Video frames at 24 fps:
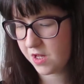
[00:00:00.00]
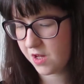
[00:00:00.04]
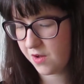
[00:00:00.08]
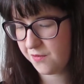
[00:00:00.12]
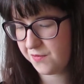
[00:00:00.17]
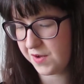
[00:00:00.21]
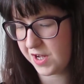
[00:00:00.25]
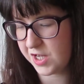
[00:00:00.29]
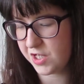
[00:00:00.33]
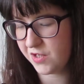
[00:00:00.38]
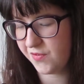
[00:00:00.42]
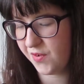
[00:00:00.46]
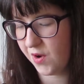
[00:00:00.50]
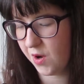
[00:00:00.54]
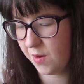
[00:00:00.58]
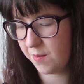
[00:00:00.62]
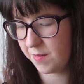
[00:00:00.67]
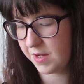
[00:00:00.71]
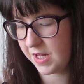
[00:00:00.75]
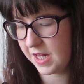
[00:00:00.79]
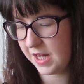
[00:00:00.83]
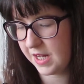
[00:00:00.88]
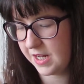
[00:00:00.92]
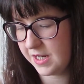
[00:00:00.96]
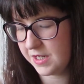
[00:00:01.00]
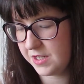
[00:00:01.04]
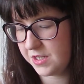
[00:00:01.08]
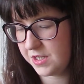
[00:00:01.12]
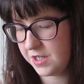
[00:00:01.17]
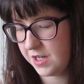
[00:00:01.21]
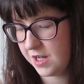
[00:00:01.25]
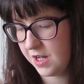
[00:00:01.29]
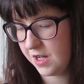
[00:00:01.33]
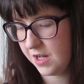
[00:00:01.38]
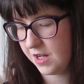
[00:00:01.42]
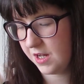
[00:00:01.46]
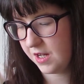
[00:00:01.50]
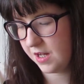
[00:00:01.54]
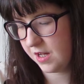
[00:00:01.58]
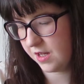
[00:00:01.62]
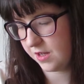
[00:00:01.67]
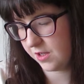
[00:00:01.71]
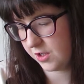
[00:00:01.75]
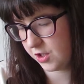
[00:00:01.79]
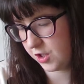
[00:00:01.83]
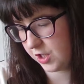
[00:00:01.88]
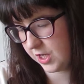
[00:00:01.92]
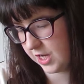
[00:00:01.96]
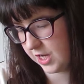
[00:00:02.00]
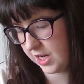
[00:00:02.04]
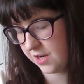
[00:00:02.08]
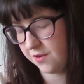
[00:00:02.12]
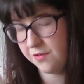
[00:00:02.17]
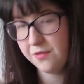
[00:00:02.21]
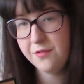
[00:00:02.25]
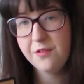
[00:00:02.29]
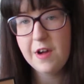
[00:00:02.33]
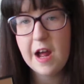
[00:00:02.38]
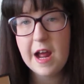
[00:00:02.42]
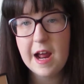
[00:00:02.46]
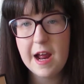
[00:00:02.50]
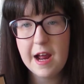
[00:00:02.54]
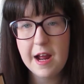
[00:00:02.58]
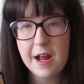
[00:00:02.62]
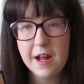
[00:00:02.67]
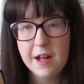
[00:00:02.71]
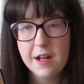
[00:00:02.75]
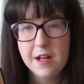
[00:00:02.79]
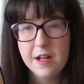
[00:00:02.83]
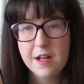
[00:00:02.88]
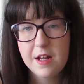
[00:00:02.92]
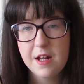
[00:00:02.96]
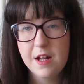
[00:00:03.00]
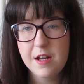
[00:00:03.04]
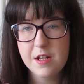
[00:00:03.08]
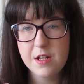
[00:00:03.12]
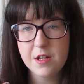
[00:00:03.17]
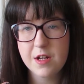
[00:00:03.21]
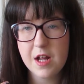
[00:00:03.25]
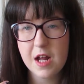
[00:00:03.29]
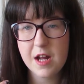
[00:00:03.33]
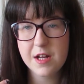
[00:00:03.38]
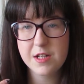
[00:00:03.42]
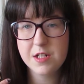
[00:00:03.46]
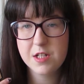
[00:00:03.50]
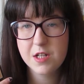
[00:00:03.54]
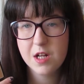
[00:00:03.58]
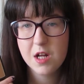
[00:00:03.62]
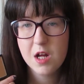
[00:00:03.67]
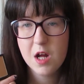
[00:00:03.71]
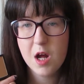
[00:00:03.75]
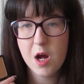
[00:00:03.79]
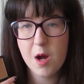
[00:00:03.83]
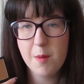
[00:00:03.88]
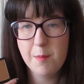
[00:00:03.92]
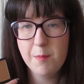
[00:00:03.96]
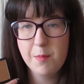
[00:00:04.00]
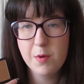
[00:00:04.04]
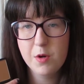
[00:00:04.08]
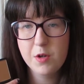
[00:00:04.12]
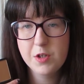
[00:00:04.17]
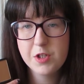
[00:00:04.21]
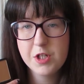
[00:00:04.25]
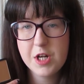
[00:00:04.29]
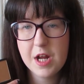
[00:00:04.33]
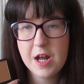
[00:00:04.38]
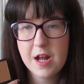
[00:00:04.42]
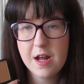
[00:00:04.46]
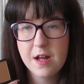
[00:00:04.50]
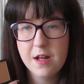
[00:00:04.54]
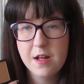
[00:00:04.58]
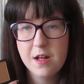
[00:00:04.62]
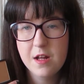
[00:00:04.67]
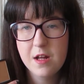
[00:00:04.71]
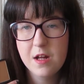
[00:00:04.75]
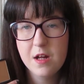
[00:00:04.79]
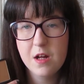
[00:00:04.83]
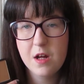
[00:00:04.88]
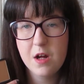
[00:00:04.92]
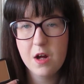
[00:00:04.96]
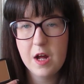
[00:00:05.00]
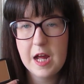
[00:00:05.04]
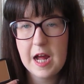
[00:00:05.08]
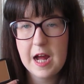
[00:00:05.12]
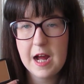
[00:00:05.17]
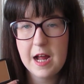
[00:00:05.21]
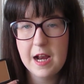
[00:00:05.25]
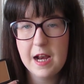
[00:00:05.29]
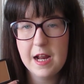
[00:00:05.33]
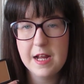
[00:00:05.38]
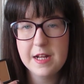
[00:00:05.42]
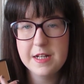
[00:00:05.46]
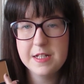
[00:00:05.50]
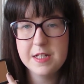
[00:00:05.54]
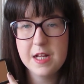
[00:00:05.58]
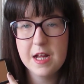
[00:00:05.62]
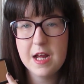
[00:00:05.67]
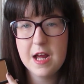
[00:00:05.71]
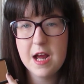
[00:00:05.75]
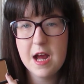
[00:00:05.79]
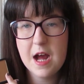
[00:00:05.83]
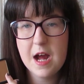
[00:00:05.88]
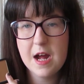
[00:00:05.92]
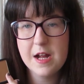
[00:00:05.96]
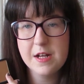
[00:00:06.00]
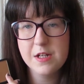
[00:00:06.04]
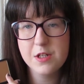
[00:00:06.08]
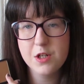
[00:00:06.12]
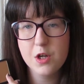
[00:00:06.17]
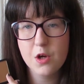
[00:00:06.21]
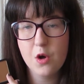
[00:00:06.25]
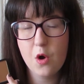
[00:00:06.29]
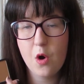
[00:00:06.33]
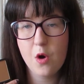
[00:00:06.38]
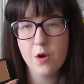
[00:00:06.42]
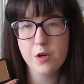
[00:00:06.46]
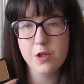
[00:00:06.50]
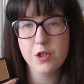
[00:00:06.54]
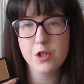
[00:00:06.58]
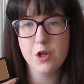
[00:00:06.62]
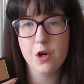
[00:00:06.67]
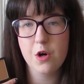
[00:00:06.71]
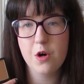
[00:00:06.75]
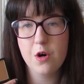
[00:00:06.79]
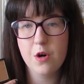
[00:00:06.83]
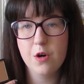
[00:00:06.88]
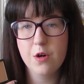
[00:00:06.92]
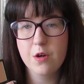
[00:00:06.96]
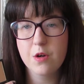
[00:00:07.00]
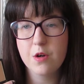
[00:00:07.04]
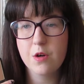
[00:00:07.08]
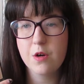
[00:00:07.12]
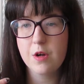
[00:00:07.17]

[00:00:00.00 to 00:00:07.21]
Face Form Kit in the shade Fair, and you get a blusher, a highlighter and a contour